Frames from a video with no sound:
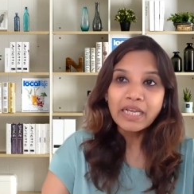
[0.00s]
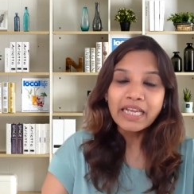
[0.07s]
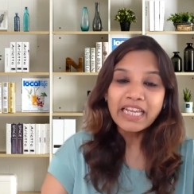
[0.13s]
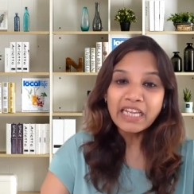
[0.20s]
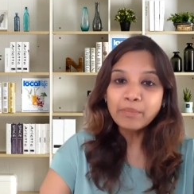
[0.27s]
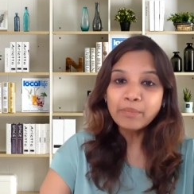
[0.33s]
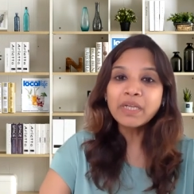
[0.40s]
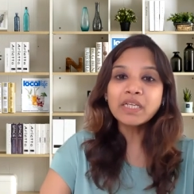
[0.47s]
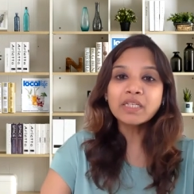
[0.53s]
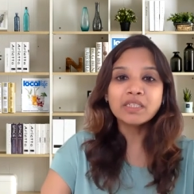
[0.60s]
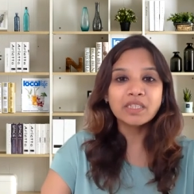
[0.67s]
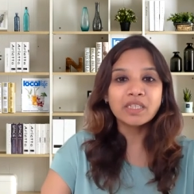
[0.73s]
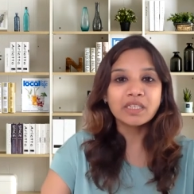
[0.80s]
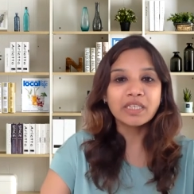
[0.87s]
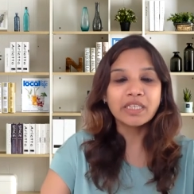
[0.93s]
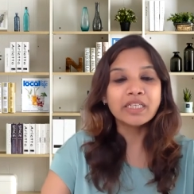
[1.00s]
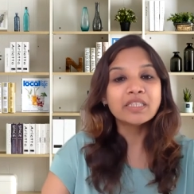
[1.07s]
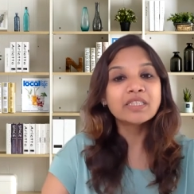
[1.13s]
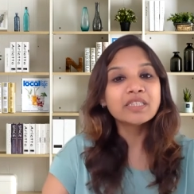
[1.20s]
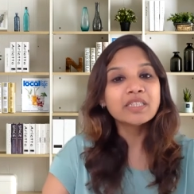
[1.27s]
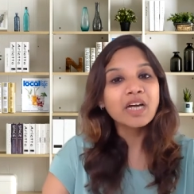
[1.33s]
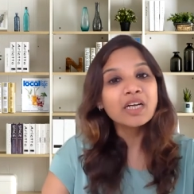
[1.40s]
immediately
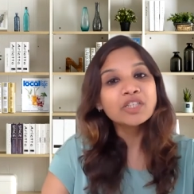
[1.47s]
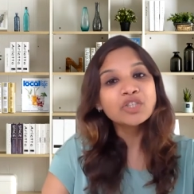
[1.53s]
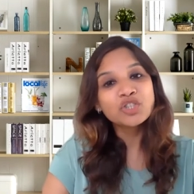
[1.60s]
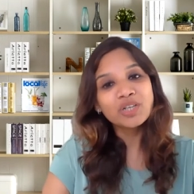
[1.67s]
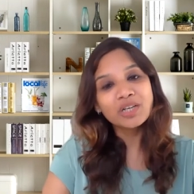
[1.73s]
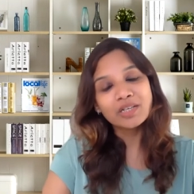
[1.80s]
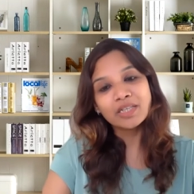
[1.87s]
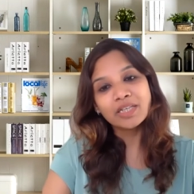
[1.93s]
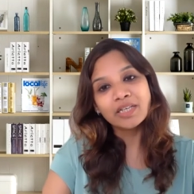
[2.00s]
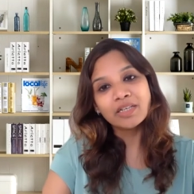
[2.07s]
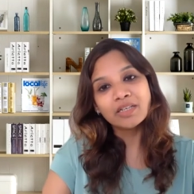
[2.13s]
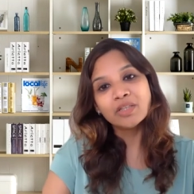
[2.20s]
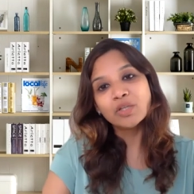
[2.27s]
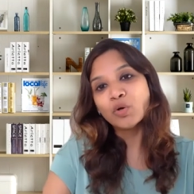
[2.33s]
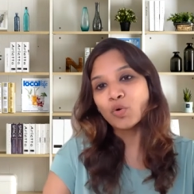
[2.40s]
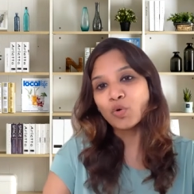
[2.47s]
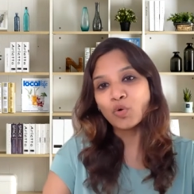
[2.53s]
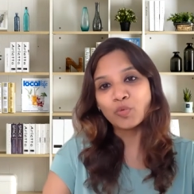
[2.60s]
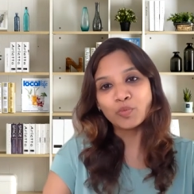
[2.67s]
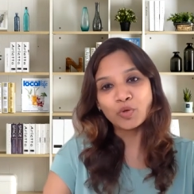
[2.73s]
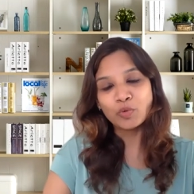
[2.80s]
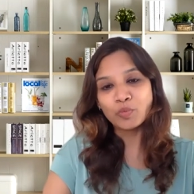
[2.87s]
start chanting the
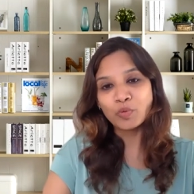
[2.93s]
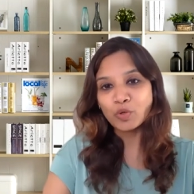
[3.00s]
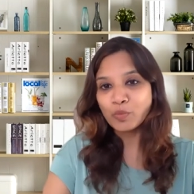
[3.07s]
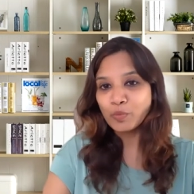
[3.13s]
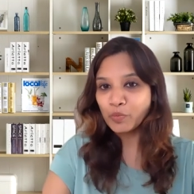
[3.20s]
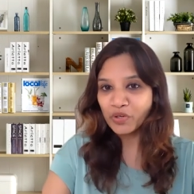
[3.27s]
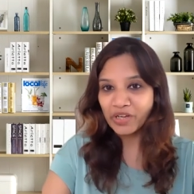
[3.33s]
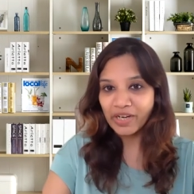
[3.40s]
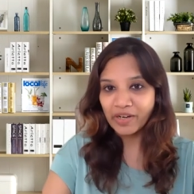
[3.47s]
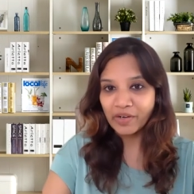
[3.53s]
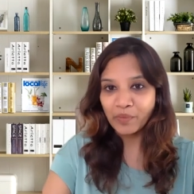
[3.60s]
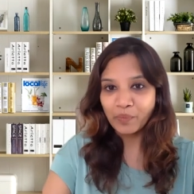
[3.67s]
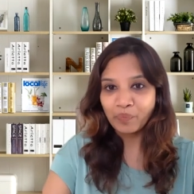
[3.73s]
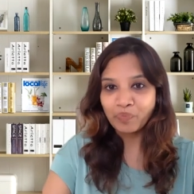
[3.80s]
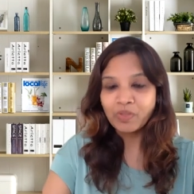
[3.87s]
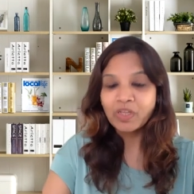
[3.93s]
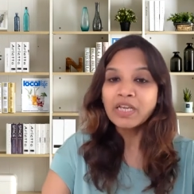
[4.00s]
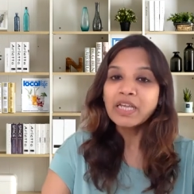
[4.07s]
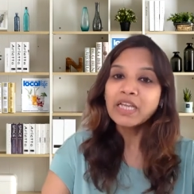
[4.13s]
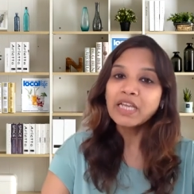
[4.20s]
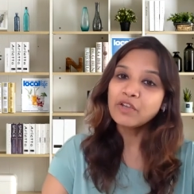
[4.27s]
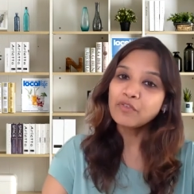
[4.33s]
Ho'oponopono prayer.
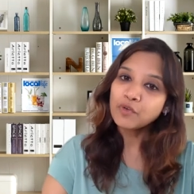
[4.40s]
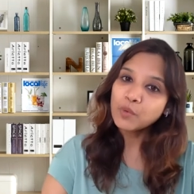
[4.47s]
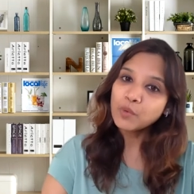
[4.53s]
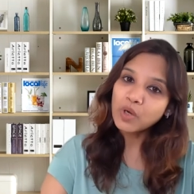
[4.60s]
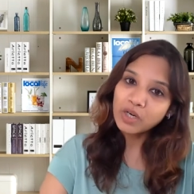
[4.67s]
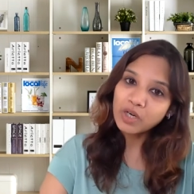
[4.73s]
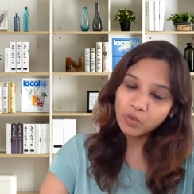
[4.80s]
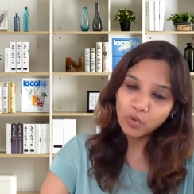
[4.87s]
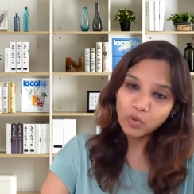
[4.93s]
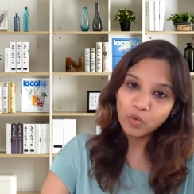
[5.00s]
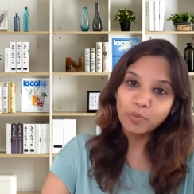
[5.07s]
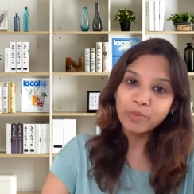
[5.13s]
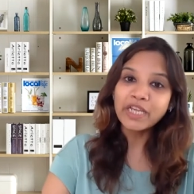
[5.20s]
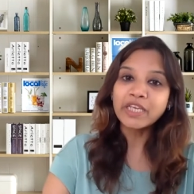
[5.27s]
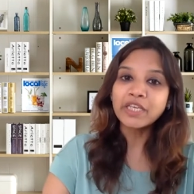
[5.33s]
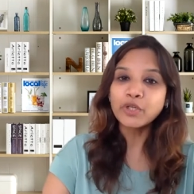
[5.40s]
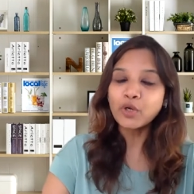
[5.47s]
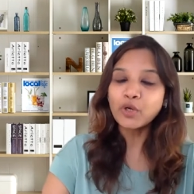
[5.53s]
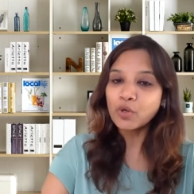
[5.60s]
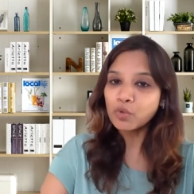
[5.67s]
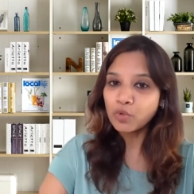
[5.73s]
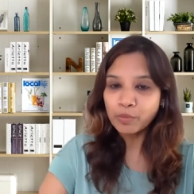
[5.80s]
If you are home in
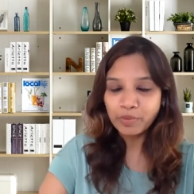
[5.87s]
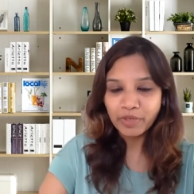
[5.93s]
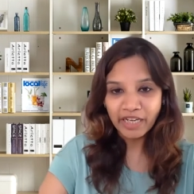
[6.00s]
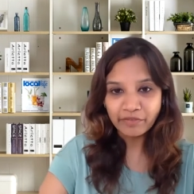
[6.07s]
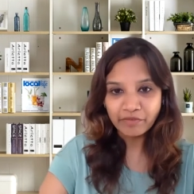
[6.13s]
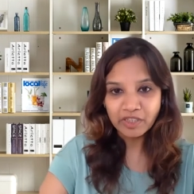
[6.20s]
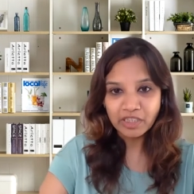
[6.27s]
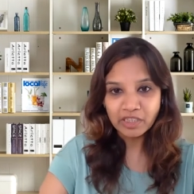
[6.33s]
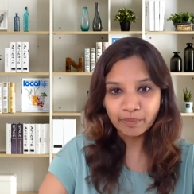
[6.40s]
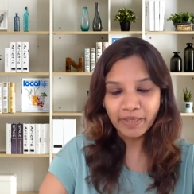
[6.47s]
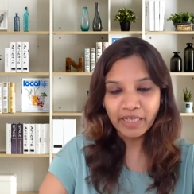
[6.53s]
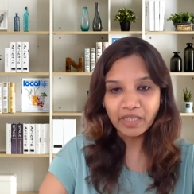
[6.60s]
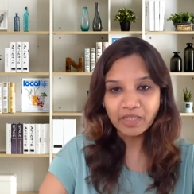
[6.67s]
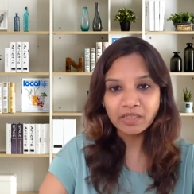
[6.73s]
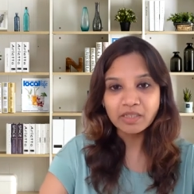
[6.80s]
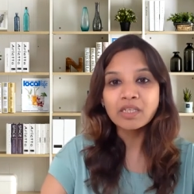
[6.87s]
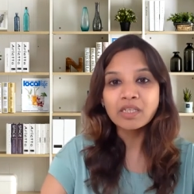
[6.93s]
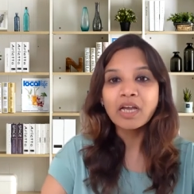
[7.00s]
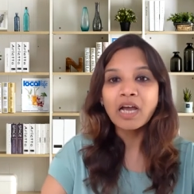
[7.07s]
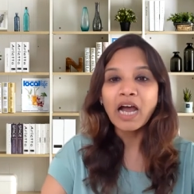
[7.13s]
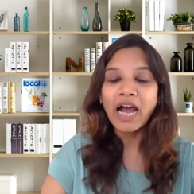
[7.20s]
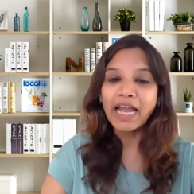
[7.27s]
your own private space,
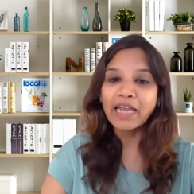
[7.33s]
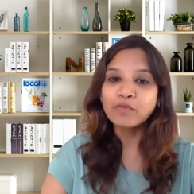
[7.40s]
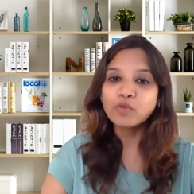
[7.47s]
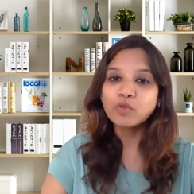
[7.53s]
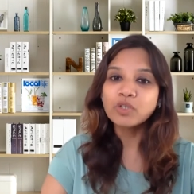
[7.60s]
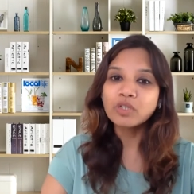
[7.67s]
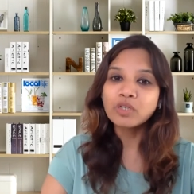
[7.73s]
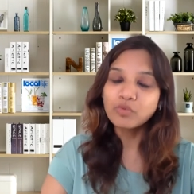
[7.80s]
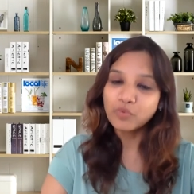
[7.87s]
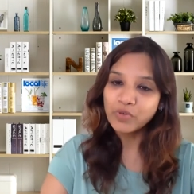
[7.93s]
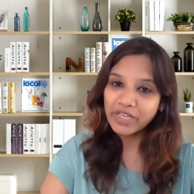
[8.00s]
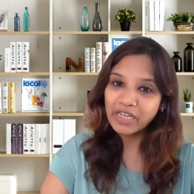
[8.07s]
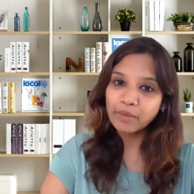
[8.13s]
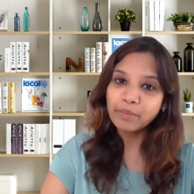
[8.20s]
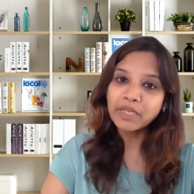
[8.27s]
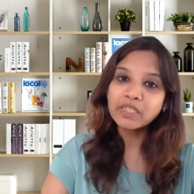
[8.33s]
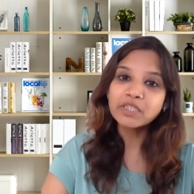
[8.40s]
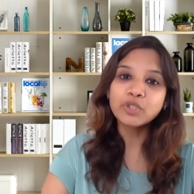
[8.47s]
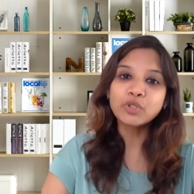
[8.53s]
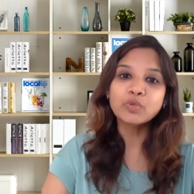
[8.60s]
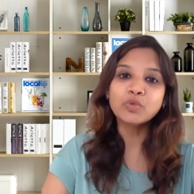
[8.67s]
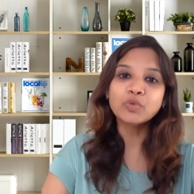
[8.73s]
I would recommend
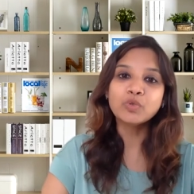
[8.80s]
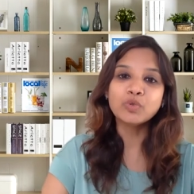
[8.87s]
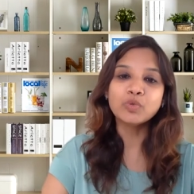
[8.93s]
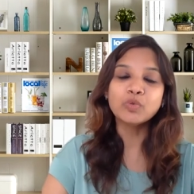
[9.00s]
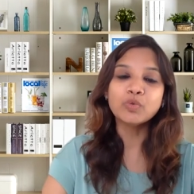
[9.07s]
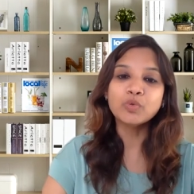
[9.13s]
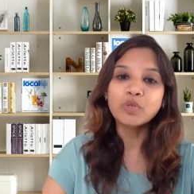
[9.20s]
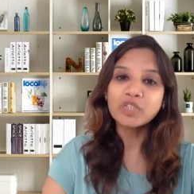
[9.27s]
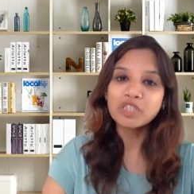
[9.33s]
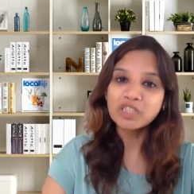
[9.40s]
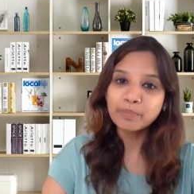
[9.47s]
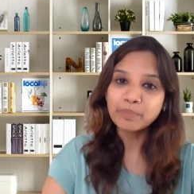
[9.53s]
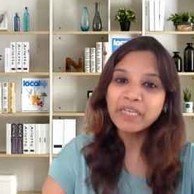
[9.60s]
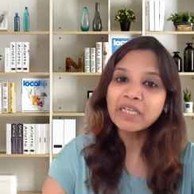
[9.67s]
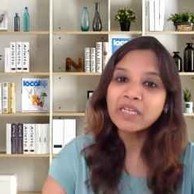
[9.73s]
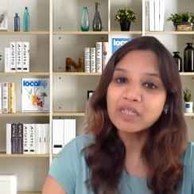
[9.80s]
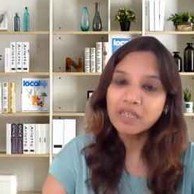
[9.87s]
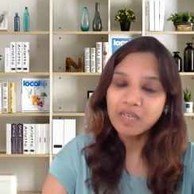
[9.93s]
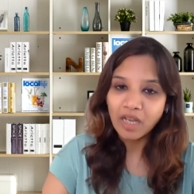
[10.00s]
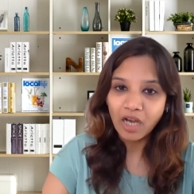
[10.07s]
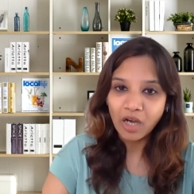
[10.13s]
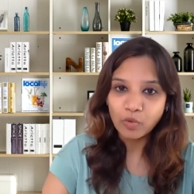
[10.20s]
you to speak it
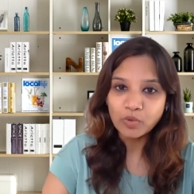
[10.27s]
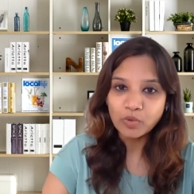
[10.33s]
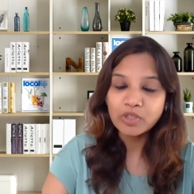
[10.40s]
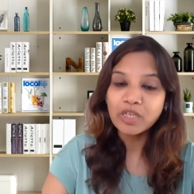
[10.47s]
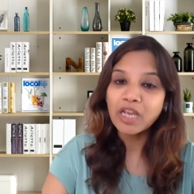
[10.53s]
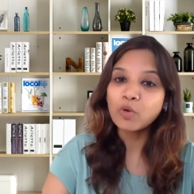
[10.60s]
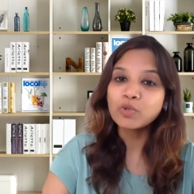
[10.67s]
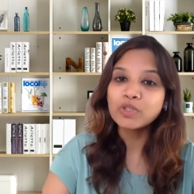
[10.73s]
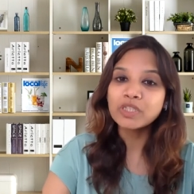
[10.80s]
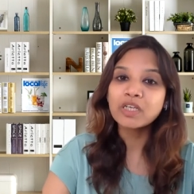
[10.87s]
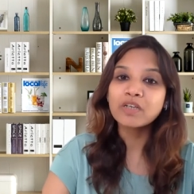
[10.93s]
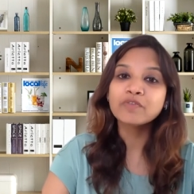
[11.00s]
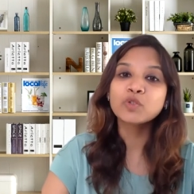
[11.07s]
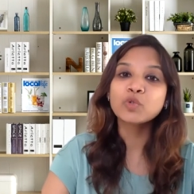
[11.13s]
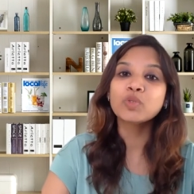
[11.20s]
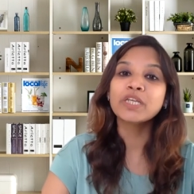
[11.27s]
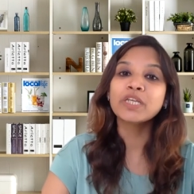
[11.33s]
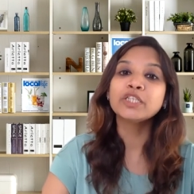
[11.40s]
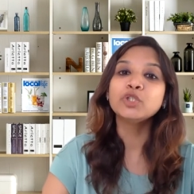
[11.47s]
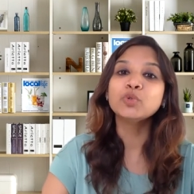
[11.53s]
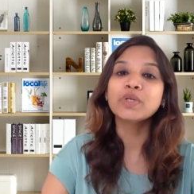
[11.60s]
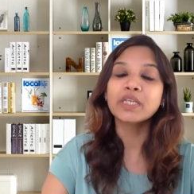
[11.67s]
loud enough so
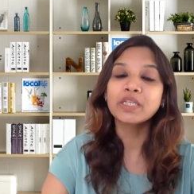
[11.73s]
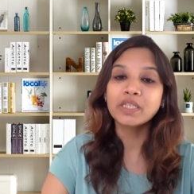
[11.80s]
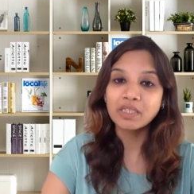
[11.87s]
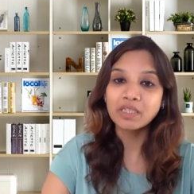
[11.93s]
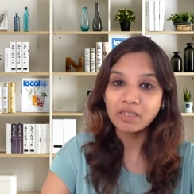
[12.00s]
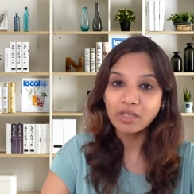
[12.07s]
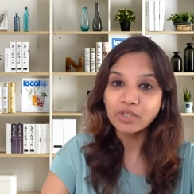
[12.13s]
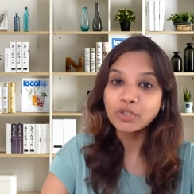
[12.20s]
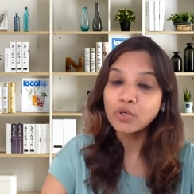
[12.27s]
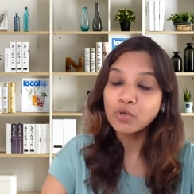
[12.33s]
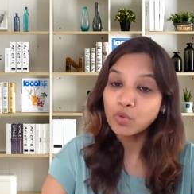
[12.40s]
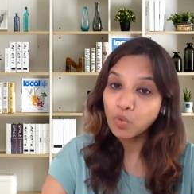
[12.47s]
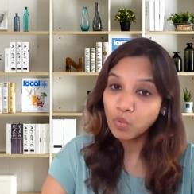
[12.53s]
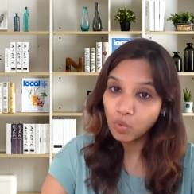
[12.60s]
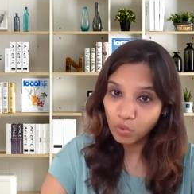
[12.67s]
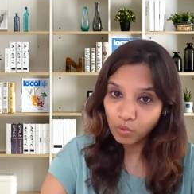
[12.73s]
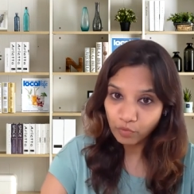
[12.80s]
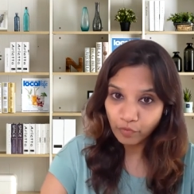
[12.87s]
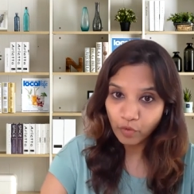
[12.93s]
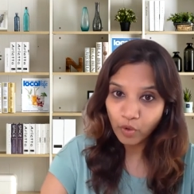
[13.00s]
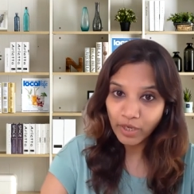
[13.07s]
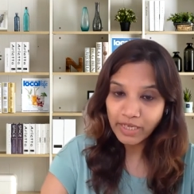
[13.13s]
that you can hear your own
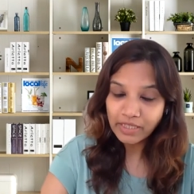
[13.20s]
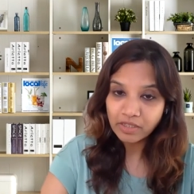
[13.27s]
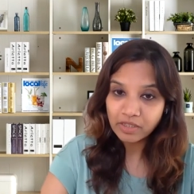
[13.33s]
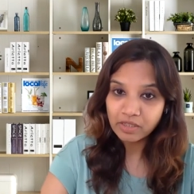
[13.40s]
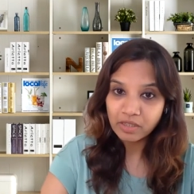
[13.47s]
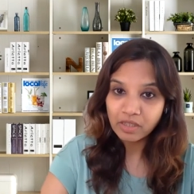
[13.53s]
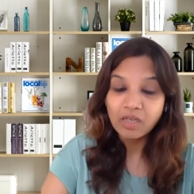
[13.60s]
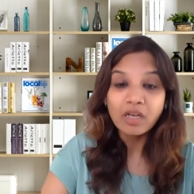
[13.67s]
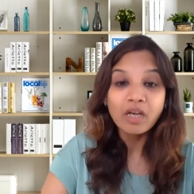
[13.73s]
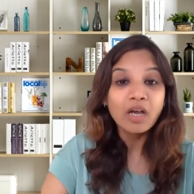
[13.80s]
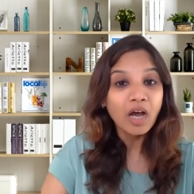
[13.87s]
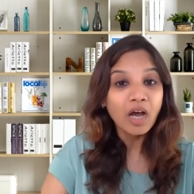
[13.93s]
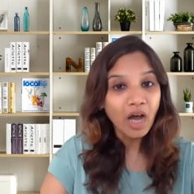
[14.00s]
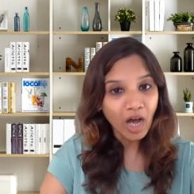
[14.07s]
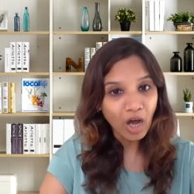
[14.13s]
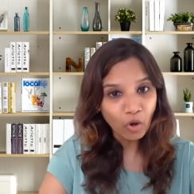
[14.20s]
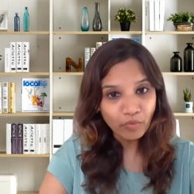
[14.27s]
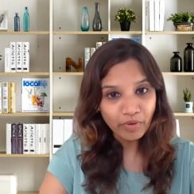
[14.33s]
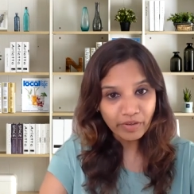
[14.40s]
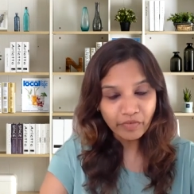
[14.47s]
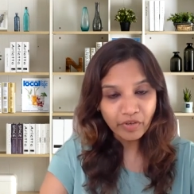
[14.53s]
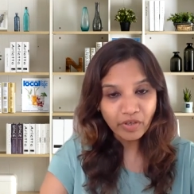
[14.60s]
voice.
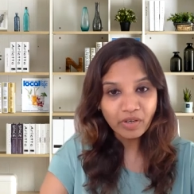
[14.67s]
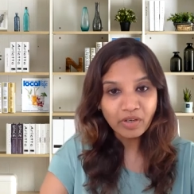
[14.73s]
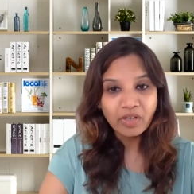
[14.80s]
However,